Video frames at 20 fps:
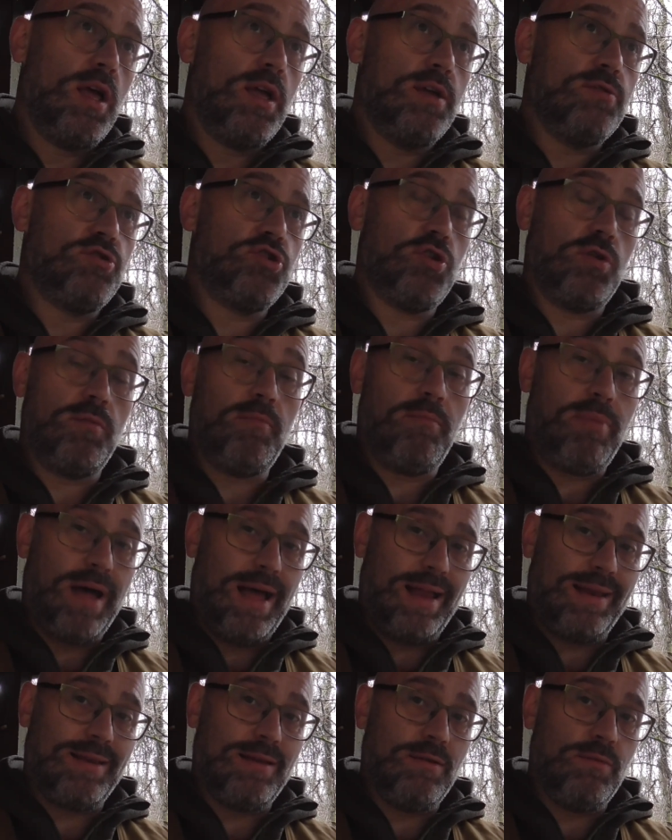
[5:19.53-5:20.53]
you shouldn't
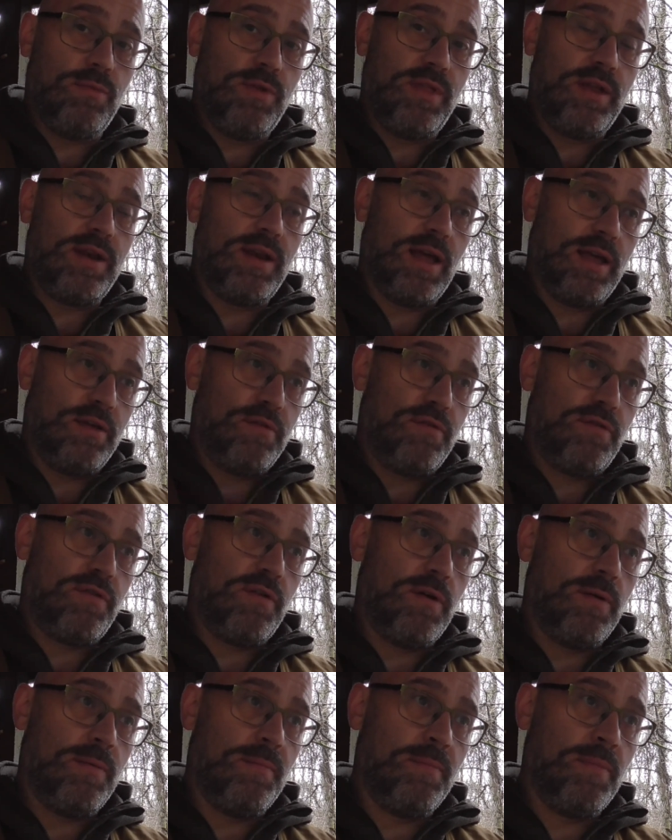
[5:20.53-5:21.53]
batten with a knife.